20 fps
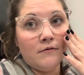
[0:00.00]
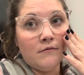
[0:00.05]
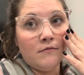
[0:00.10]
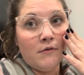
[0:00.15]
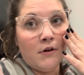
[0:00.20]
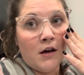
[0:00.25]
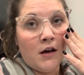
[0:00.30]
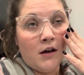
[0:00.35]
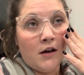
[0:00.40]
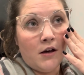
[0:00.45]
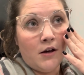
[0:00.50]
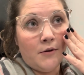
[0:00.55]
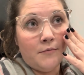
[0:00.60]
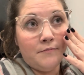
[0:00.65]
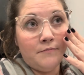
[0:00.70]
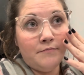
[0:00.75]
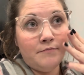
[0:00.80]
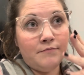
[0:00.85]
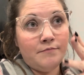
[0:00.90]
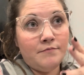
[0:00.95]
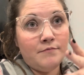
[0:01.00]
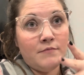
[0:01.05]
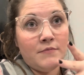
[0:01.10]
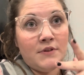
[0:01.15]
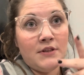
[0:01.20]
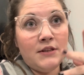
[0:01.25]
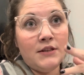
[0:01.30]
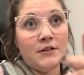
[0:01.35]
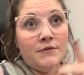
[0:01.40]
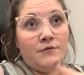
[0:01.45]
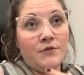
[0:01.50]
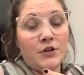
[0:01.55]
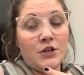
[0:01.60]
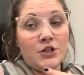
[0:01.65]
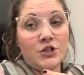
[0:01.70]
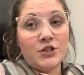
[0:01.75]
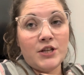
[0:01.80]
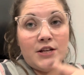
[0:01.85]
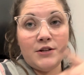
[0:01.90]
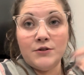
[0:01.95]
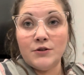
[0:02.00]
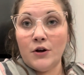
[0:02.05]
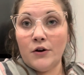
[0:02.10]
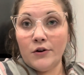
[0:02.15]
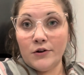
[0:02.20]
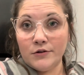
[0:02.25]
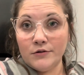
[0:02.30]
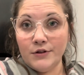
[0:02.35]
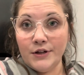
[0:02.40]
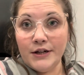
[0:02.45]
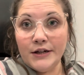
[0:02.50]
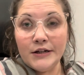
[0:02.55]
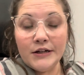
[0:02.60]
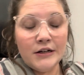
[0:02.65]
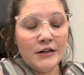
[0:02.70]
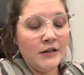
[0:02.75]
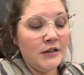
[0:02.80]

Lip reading: the footage that you saw earlier.